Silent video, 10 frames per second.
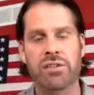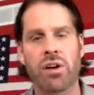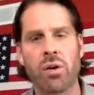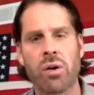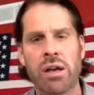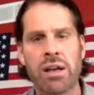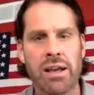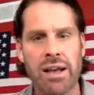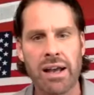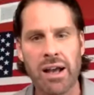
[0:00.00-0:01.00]
So
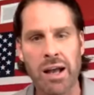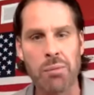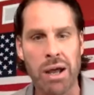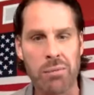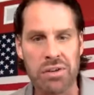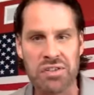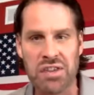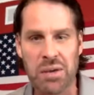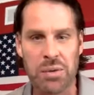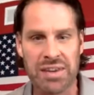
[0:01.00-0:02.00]
I'm going to
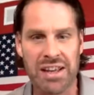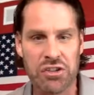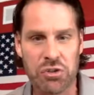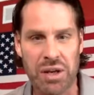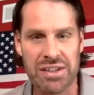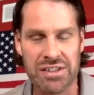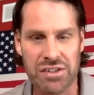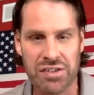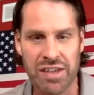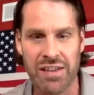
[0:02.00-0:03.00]
stick with that trend and
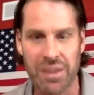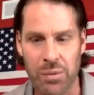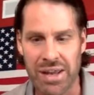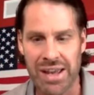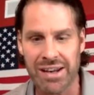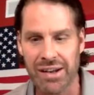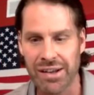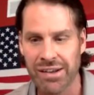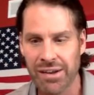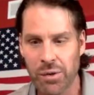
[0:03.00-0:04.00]
just say that we had a
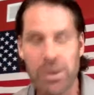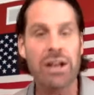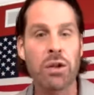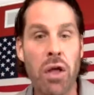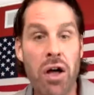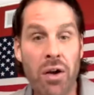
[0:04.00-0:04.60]
long